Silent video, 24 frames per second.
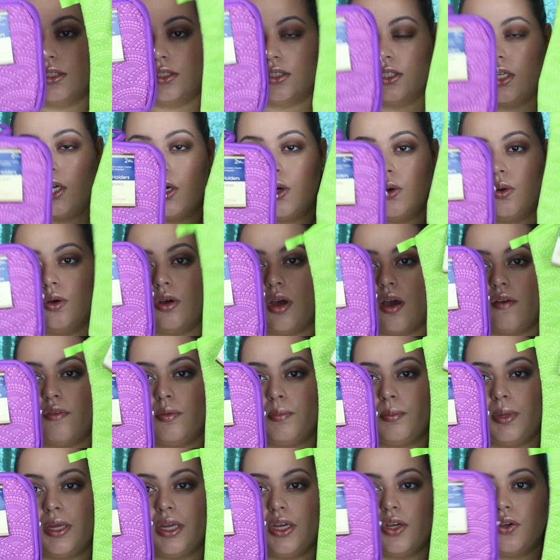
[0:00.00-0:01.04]
So,
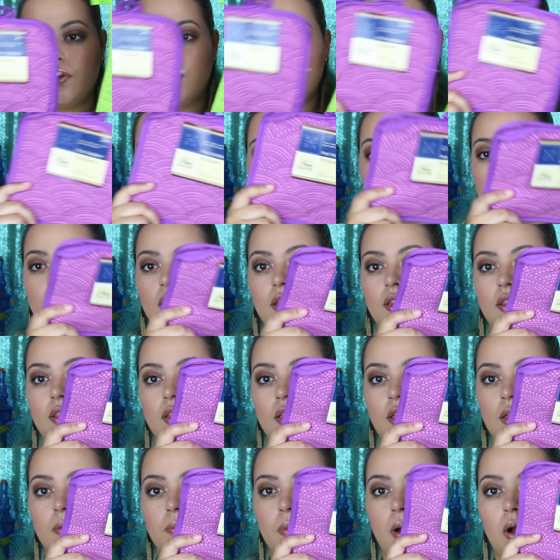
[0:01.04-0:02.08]
oven mitt in green,
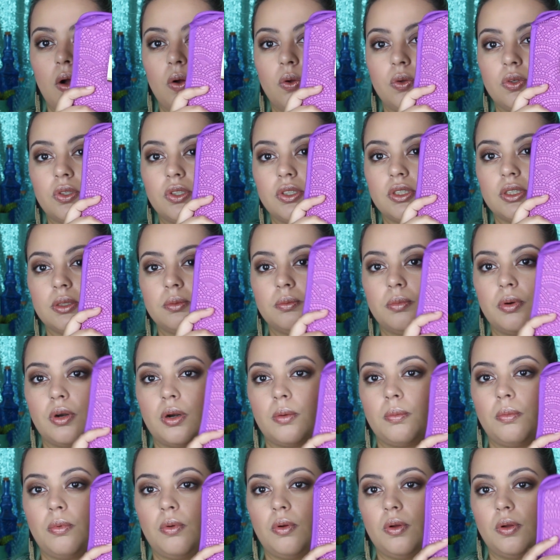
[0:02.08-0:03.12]
the pot holders in
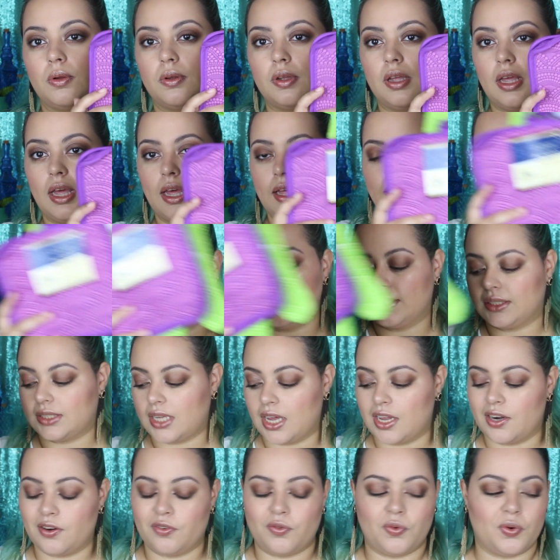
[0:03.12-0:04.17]
purple, that's
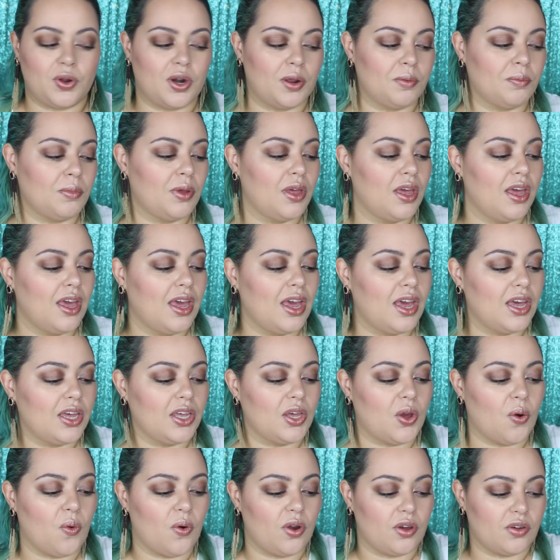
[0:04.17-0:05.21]
kind of what I'm
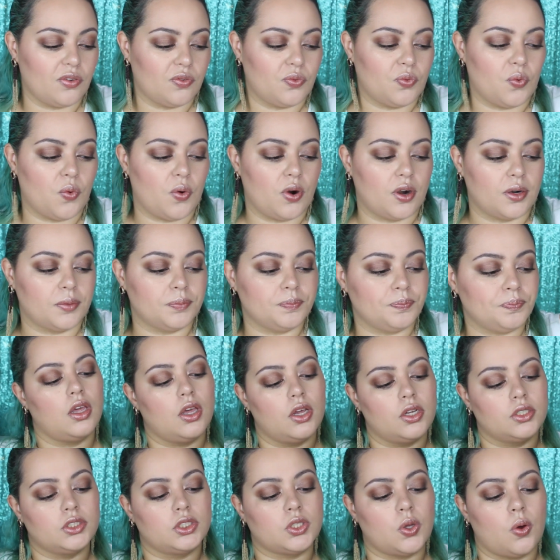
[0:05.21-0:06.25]
going for.
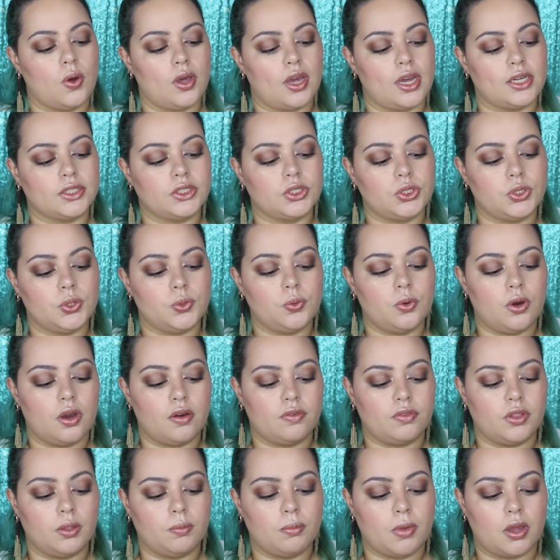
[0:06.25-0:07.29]
So I got 2
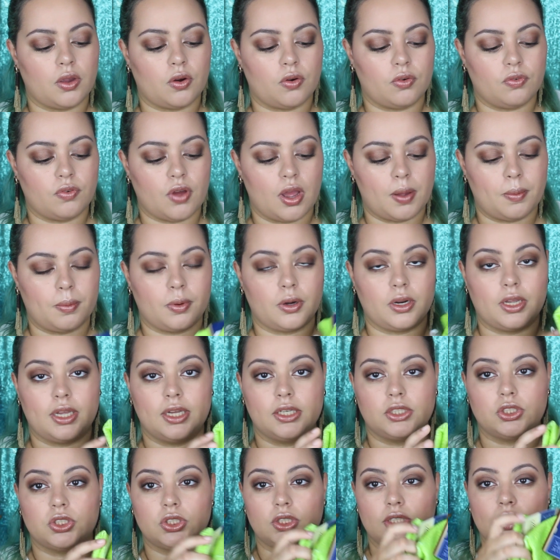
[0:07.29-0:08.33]
of the microfiber
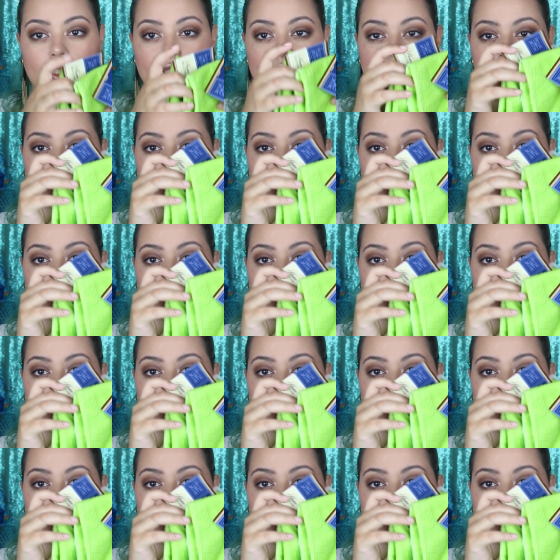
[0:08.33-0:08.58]
kitchen